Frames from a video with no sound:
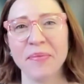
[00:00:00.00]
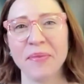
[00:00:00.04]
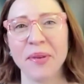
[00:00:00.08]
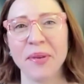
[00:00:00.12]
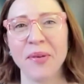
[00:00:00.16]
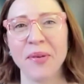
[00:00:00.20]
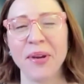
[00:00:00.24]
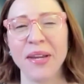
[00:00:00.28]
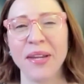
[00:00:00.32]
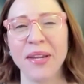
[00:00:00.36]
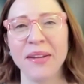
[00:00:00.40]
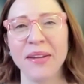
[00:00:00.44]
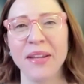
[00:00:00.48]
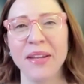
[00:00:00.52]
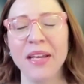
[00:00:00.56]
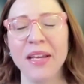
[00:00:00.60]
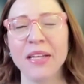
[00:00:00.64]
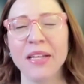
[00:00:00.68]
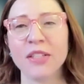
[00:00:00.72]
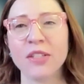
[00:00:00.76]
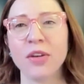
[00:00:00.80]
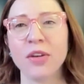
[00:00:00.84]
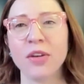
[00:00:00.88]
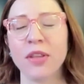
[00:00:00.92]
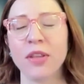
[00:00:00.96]
great.
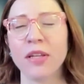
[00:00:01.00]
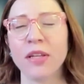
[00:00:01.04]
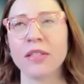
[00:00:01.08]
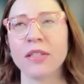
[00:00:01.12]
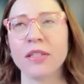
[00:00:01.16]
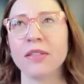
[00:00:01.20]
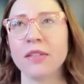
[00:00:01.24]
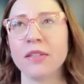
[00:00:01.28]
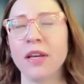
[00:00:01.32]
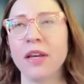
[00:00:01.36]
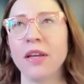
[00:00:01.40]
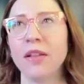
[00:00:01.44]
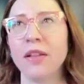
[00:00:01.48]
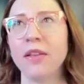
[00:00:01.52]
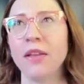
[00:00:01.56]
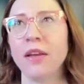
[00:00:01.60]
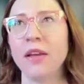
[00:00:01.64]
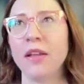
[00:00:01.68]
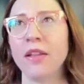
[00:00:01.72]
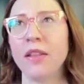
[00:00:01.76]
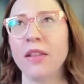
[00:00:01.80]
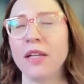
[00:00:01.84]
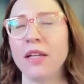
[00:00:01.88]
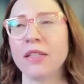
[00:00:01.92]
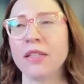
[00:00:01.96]
So
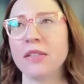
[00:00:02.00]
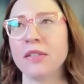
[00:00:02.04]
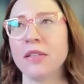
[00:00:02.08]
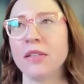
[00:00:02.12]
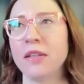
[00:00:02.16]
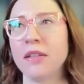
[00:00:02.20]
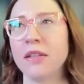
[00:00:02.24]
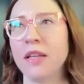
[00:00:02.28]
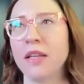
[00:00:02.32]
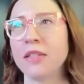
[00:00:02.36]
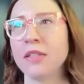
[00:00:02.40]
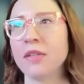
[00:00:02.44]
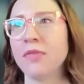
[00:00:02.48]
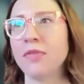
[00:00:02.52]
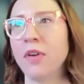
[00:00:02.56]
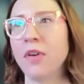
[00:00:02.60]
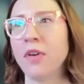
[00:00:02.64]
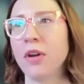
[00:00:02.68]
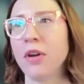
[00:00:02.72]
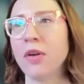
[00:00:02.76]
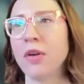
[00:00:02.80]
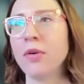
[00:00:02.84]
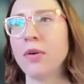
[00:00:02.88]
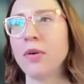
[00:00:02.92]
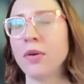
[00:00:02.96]
that's
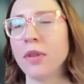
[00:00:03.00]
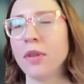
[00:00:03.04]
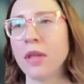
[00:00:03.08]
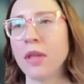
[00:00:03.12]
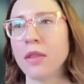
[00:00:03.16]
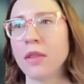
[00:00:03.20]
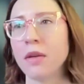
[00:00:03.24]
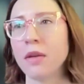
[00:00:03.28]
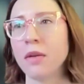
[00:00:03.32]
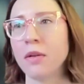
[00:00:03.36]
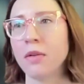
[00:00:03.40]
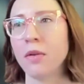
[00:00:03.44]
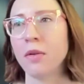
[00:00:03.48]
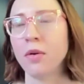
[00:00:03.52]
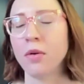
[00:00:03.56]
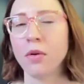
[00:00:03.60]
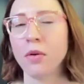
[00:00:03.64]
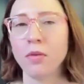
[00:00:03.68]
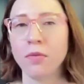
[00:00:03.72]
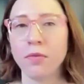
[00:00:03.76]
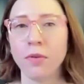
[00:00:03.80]
very cool that the local